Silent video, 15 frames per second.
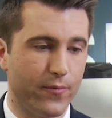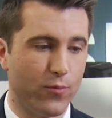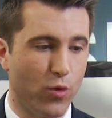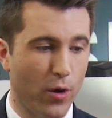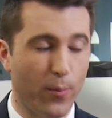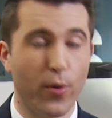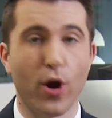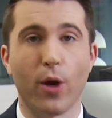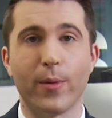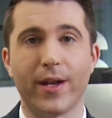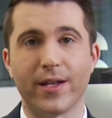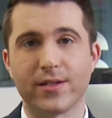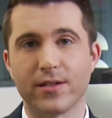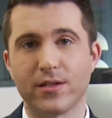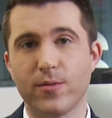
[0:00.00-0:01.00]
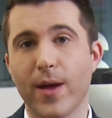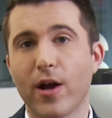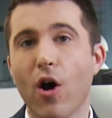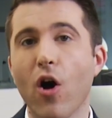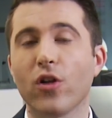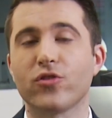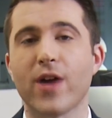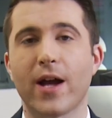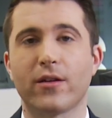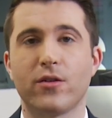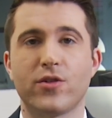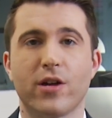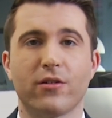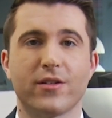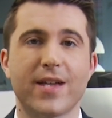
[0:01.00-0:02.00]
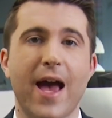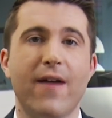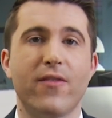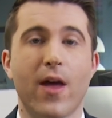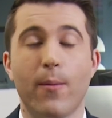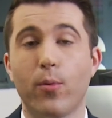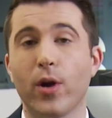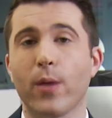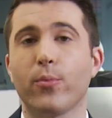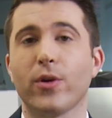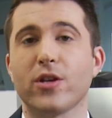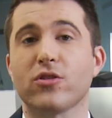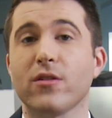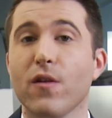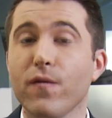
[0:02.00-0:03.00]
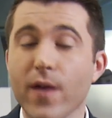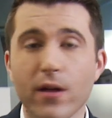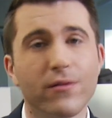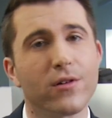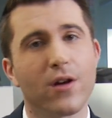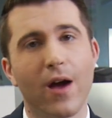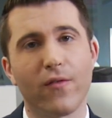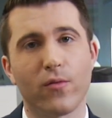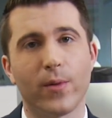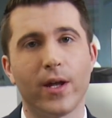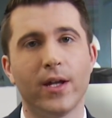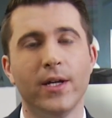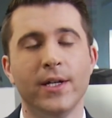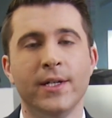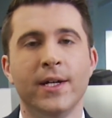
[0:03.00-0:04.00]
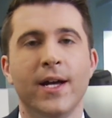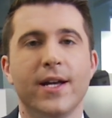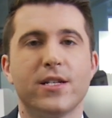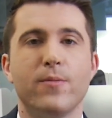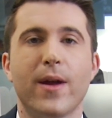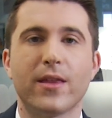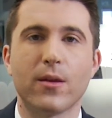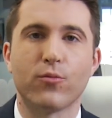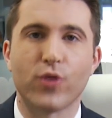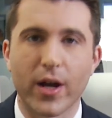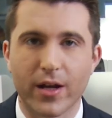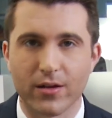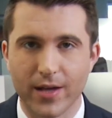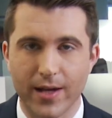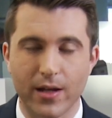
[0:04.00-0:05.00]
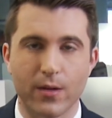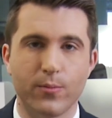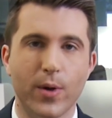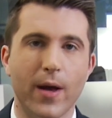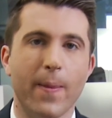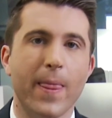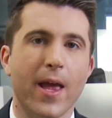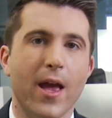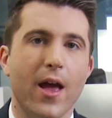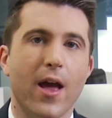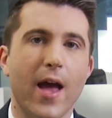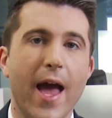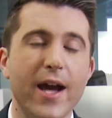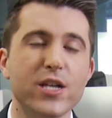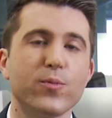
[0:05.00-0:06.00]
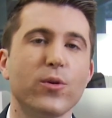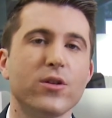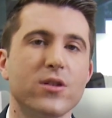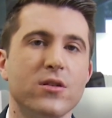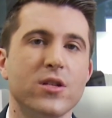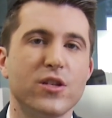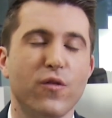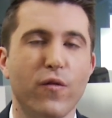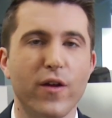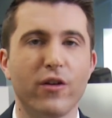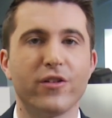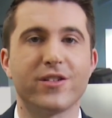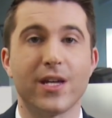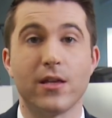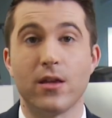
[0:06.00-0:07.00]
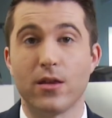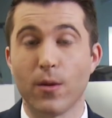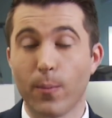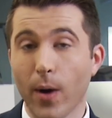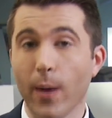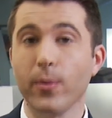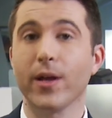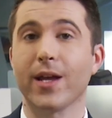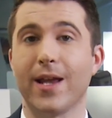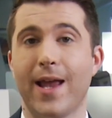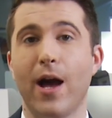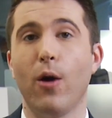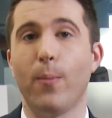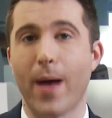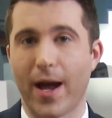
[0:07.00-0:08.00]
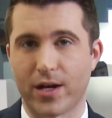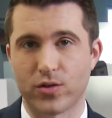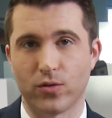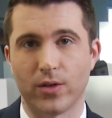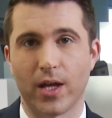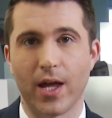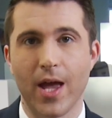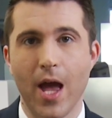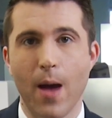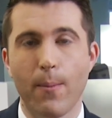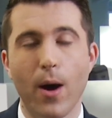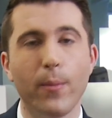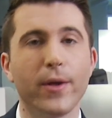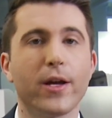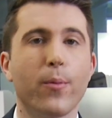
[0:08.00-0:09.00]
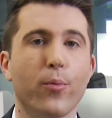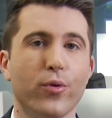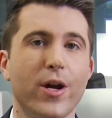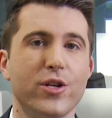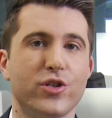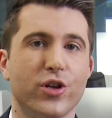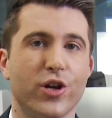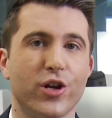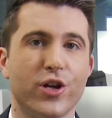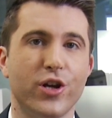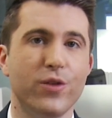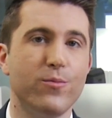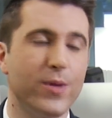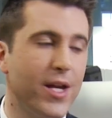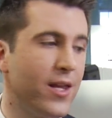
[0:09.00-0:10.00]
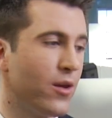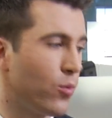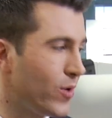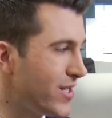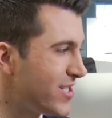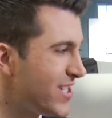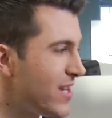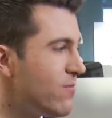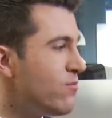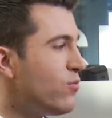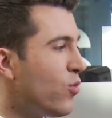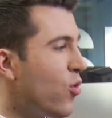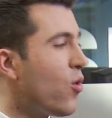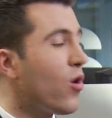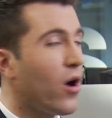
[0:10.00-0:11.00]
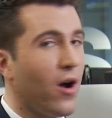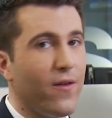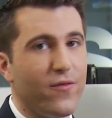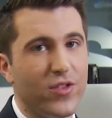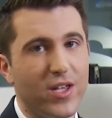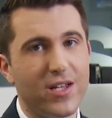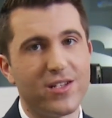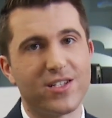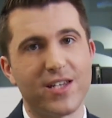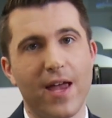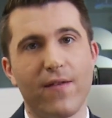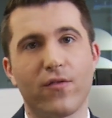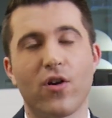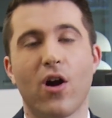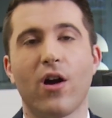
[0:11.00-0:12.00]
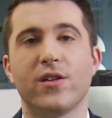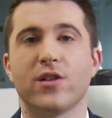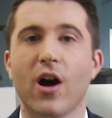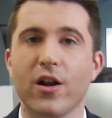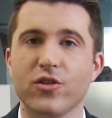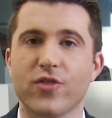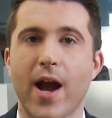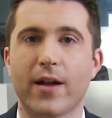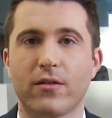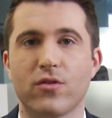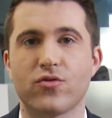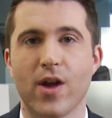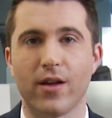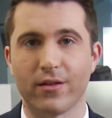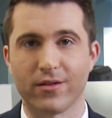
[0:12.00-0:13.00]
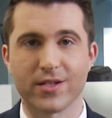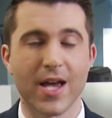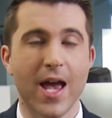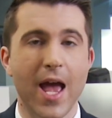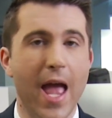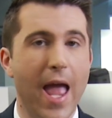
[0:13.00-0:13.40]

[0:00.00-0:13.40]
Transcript: more permanent, to make all tractor trailers have them, putting pressure on the federal government to make them regulated. But experts in this field say that the public can help, actually. Public pressure could mean that we see more of these safeguards on tractor trailers.